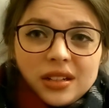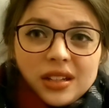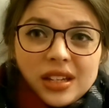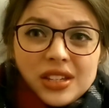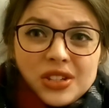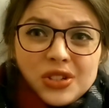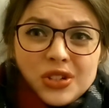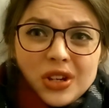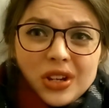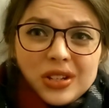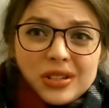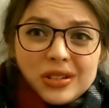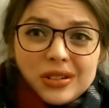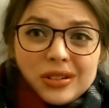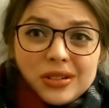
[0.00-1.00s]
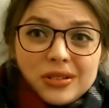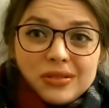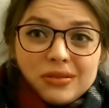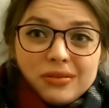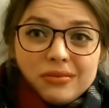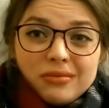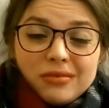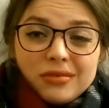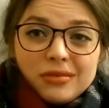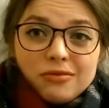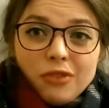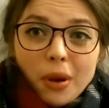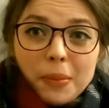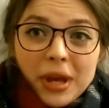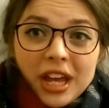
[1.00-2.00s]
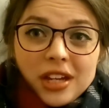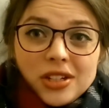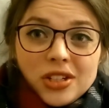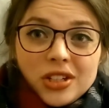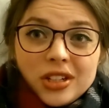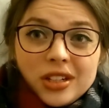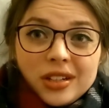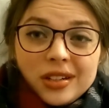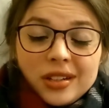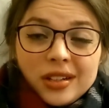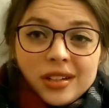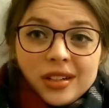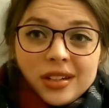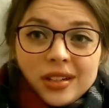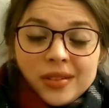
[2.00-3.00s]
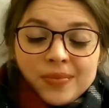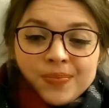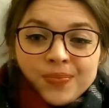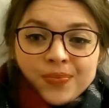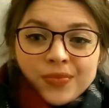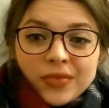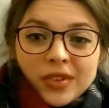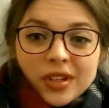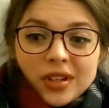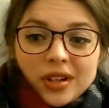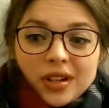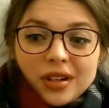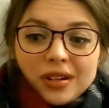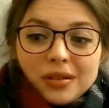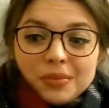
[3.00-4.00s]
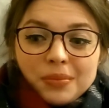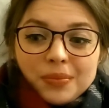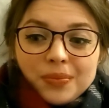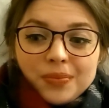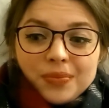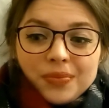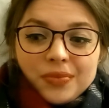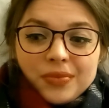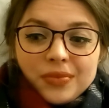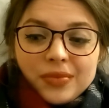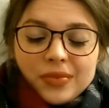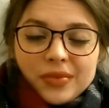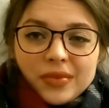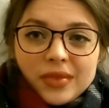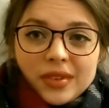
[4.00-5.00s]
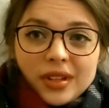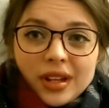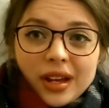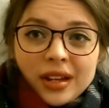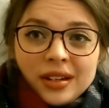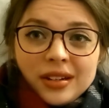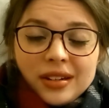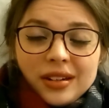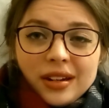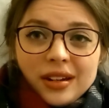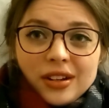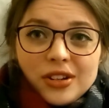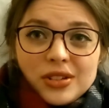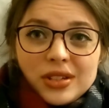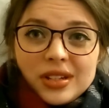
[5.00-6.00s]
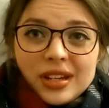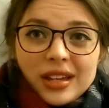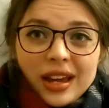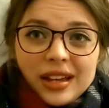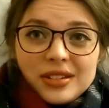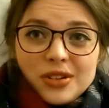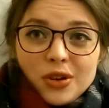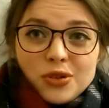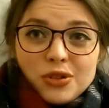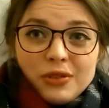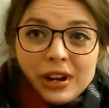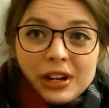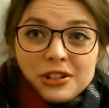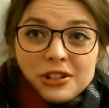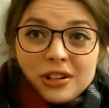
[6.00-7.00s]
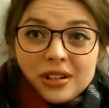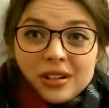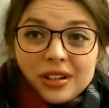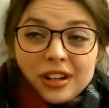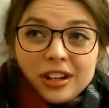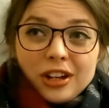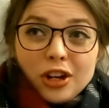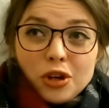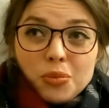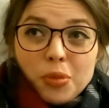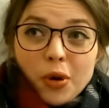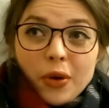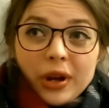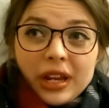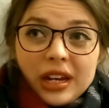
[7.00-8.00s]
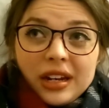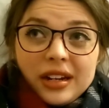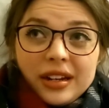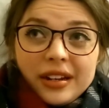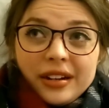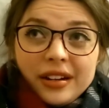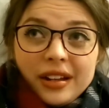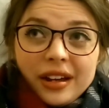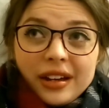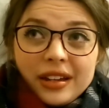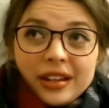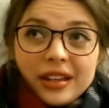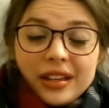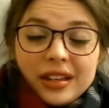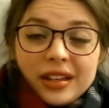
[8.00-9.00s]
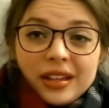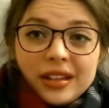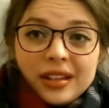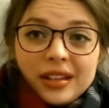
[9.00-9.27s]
it's just rubbish. And because it has no direction and no point, like